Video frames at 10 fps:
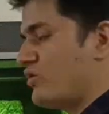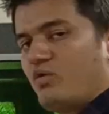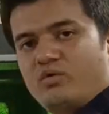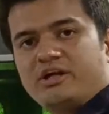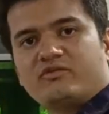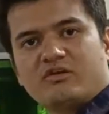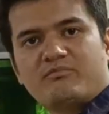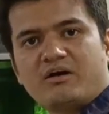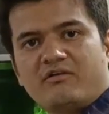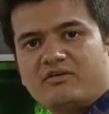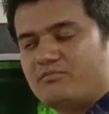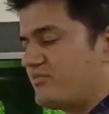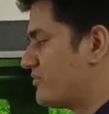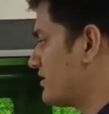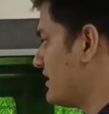no equal power.
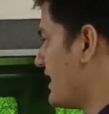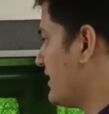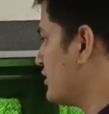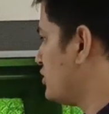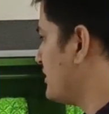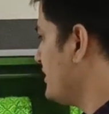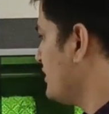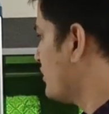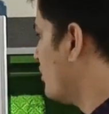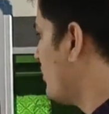Like in